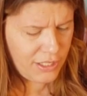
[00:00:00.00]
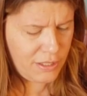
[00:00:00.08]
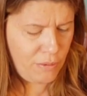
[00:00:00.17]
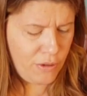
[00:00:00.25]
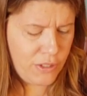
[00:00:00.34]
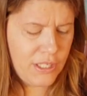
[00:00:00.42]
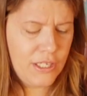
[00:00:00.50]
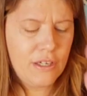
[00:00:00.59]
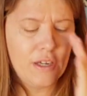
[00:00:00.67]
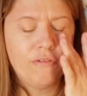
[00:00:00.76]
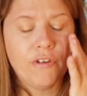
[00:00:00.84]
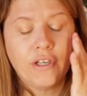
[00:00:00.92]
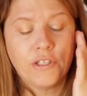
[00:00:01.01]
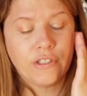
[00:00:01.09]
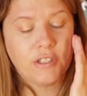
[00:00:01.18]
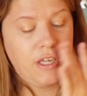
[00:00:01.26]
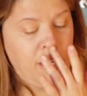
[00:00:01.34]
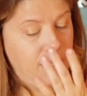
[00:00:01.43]
just mostly good for your
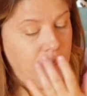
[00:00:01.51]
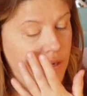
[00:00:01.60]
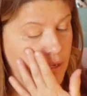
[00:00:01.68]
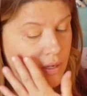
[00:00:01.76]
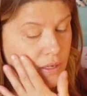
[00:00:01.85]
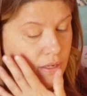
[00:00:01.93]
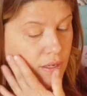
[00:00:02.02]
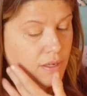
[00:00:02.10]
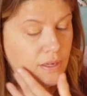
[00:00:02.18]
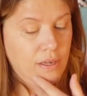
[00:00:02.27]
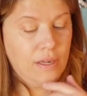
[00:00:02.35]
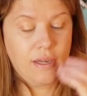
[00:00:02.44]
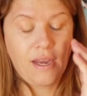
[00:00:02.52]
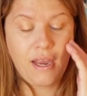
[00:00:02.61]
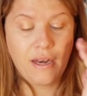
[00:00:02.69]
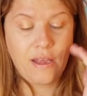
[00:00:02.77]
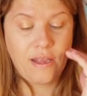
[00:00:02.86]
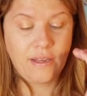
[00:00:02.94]
skin
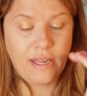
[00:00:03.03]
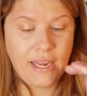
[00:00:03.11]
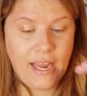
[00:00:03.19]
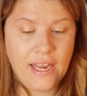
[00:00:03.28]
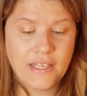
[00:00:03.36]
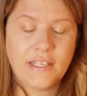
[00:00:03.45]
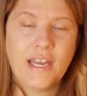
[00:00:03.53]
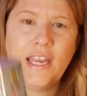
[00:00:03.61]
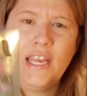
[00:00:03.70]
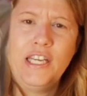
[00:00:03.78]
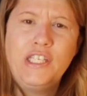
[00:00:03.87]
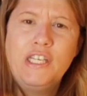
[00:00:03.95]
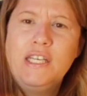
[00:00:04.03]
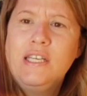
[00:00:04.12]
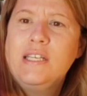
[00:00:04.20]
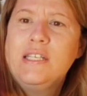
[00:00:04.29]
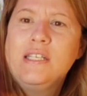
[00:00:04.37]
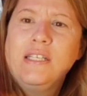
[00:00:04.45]
kind of like an
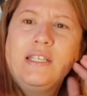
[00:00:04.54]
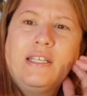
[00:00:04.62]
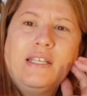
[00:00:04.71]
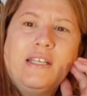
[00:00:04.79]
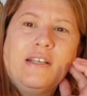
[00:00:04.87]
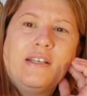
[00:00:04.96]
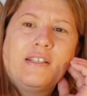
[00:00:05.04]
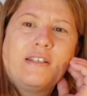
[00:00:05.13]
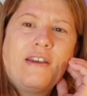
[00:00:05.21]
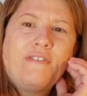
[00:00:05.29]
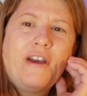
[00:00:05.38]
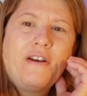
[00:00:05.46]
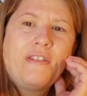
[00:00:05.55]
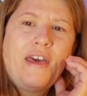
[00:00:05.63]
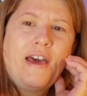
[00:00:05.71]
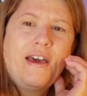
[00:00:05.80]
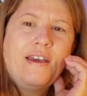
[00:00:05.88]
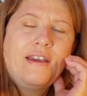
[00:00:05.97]
anti-aging. So I found
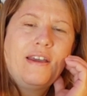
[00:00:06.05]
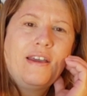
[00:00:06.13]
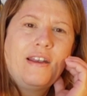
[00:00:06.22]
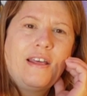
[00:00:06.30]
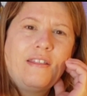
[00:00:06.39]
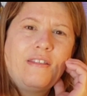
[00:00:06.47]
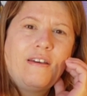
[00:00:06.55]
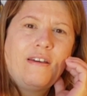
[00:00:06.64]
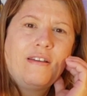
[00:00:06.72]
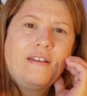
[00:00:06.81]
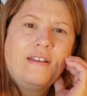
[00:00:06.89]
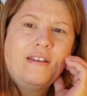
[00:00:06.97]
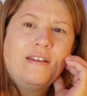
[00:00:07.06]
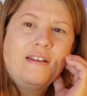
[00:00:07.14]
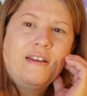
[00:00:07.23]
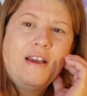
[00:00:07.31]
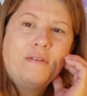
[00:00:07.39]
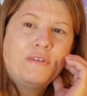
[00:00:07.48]
that and I thought,
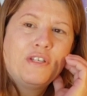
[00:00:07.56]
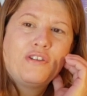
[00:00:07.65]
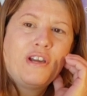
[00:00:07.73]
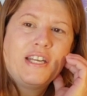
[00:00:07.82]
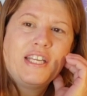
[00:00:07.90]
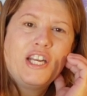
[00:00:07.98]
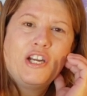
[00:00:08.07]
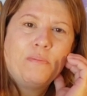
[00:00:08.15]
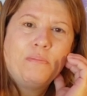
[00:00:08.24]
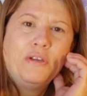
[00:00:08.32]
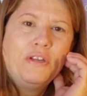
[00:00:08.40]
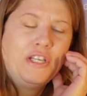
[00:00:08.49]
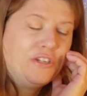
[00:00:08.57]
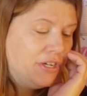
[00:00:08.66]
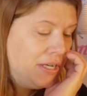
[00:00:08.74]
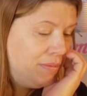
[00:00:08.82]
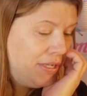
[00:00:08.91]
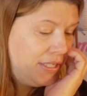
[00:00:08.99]
I'm just trying to get her beauty
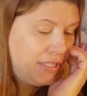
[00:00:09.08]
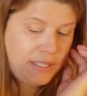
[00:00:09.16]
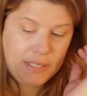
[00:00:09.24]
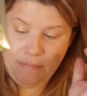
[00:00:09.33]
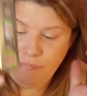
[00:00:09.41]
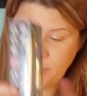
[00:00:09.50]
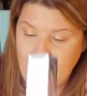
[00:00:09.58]
treatments.